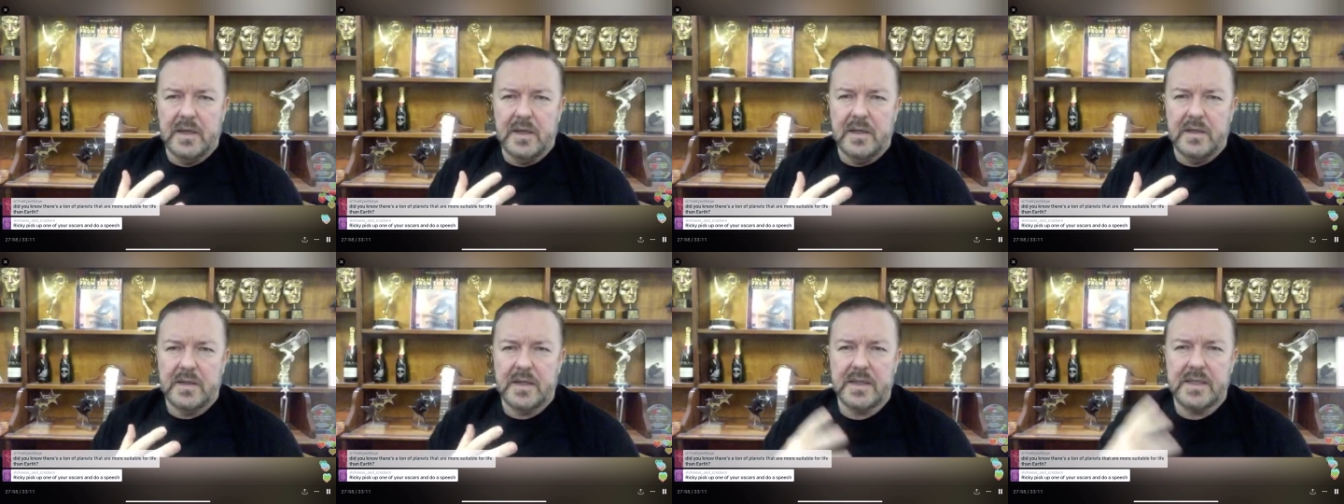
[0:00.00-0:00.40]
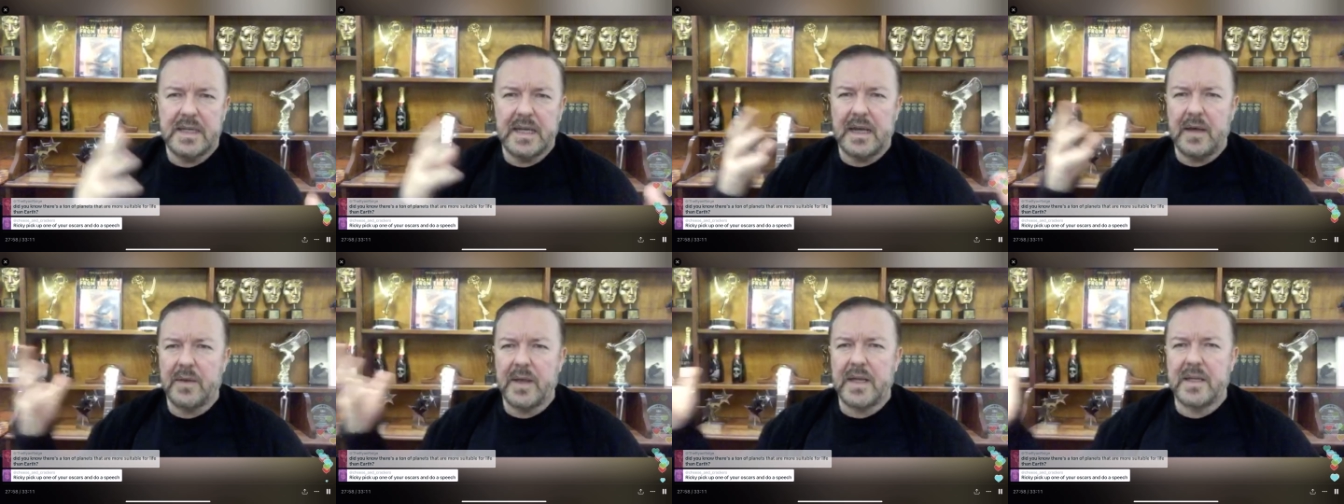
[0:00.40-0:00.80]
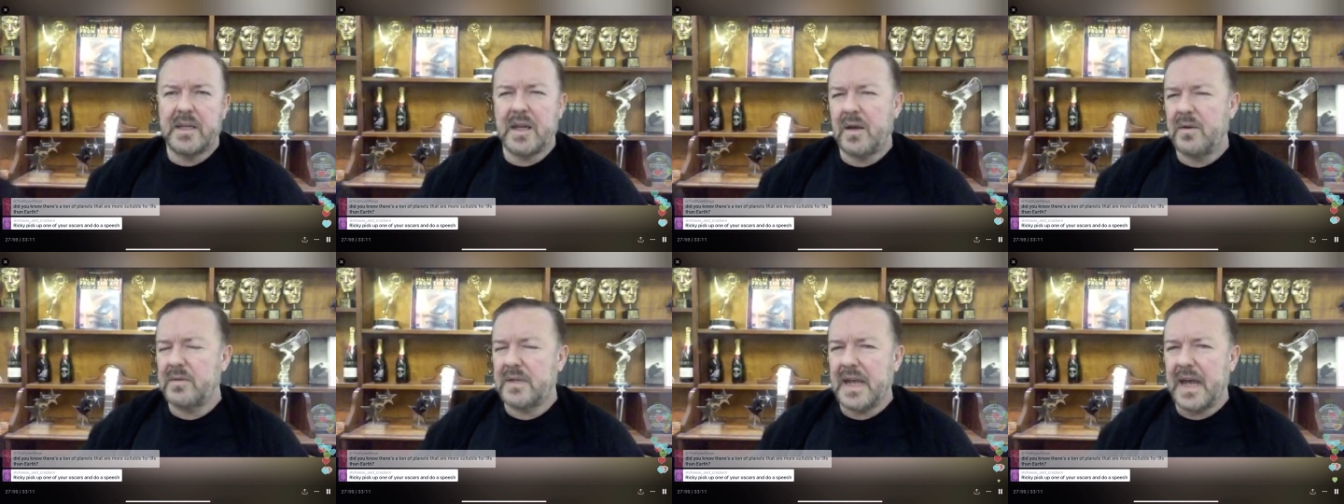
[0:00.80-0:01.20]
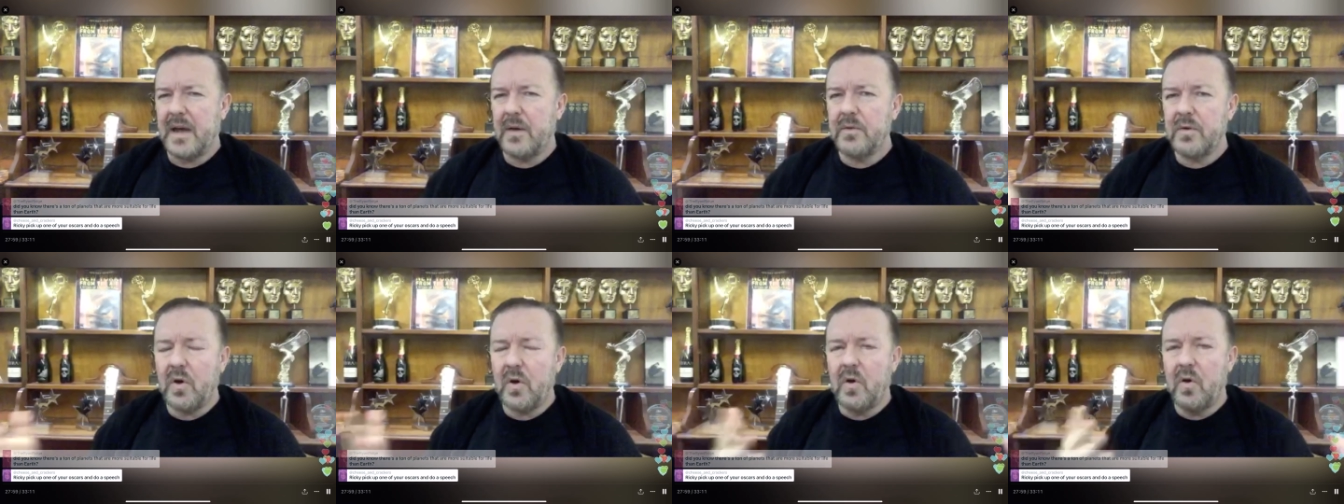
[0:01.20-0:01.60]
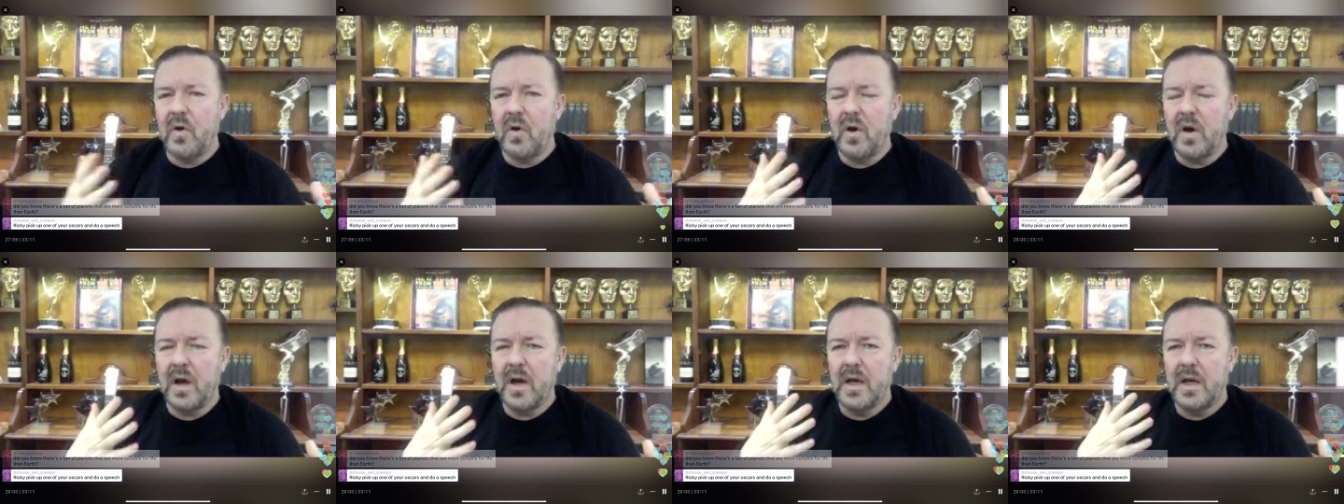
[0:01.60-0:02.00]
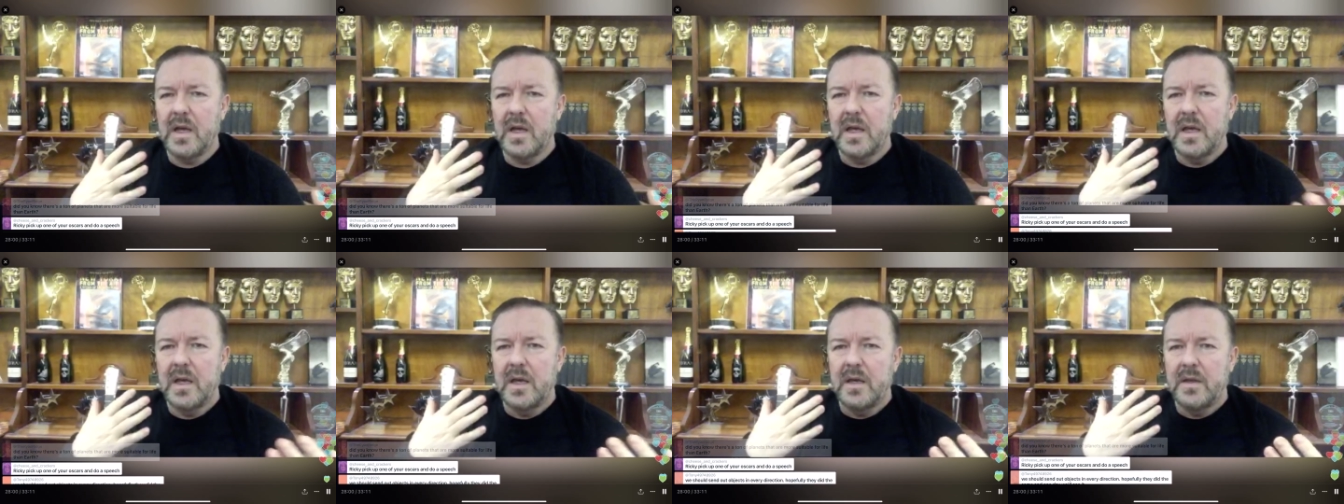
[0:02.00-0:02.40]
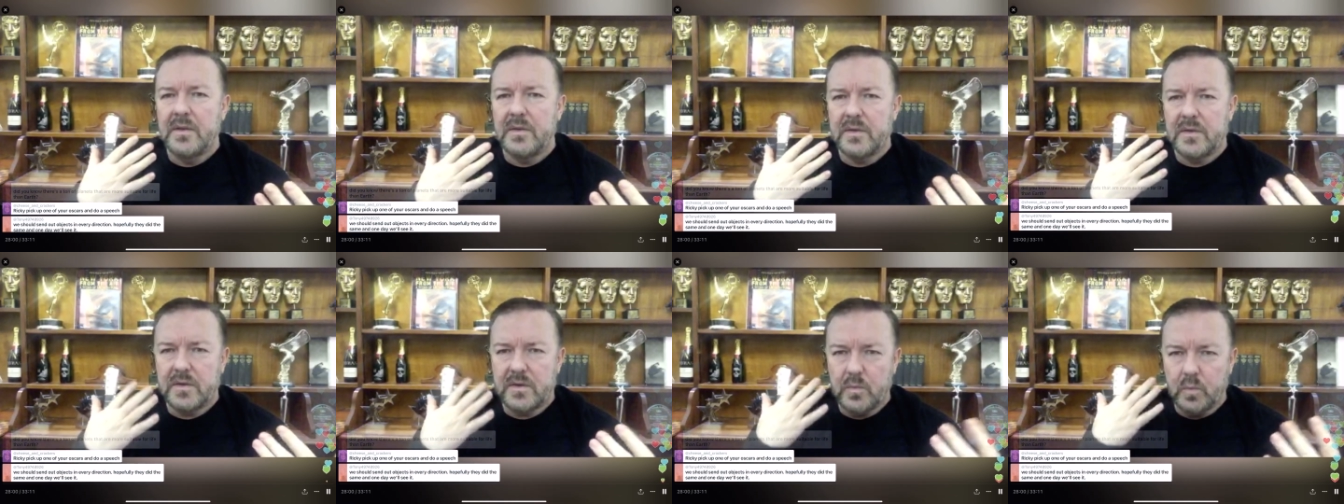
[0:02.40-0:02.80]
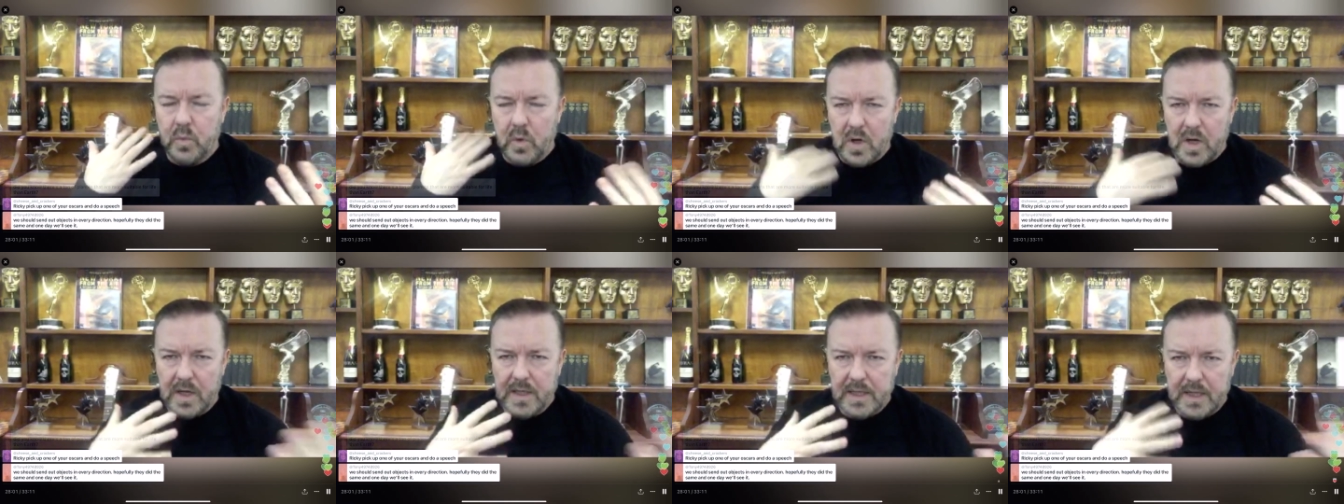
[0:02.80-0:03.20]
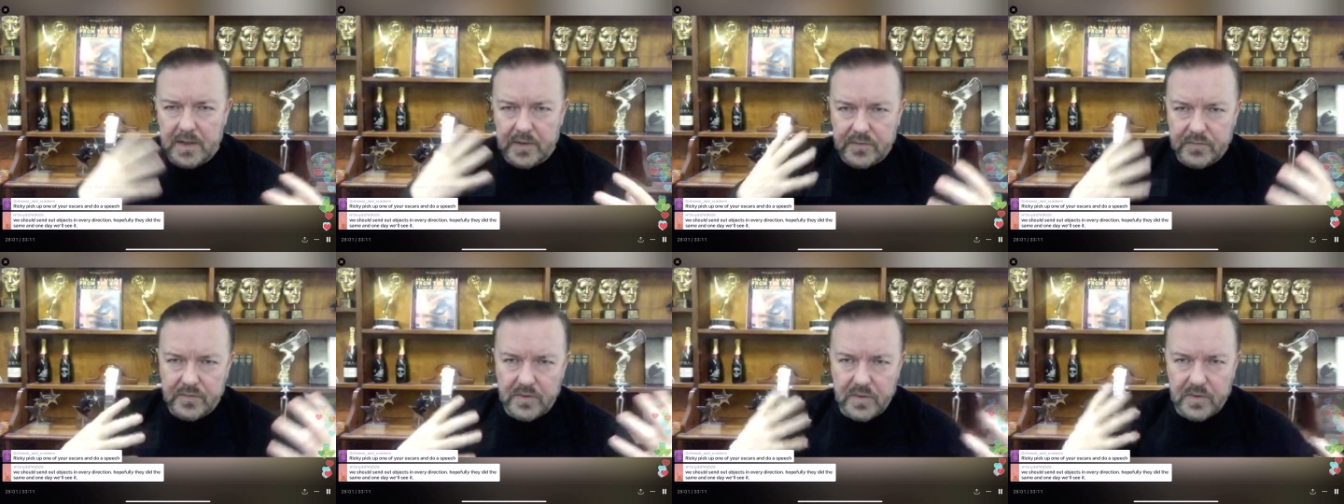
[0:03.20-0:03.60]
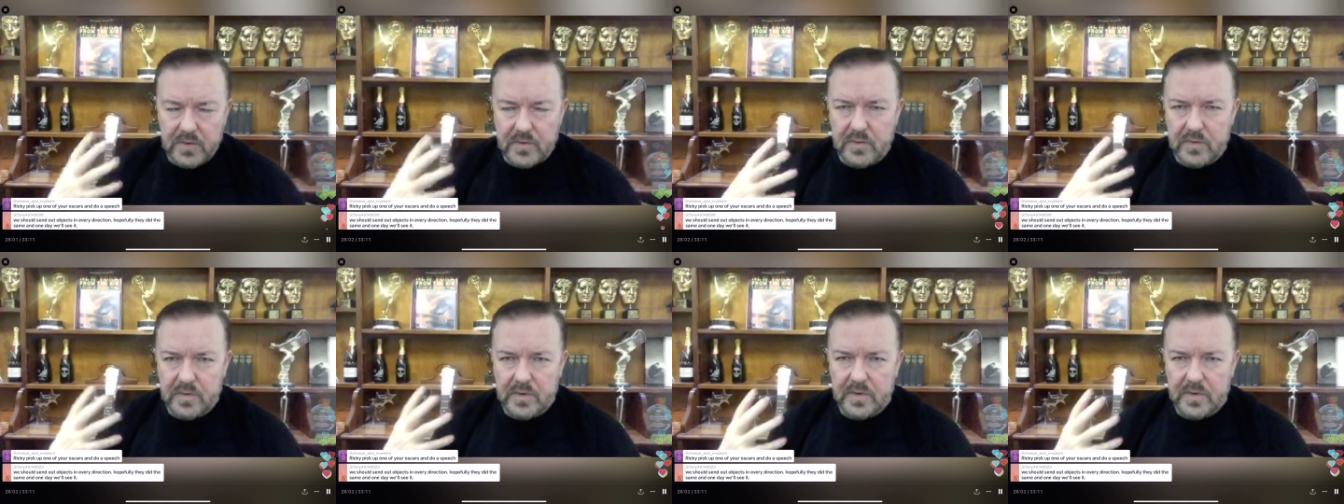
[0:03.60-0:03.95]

to see how they'd go down, or working through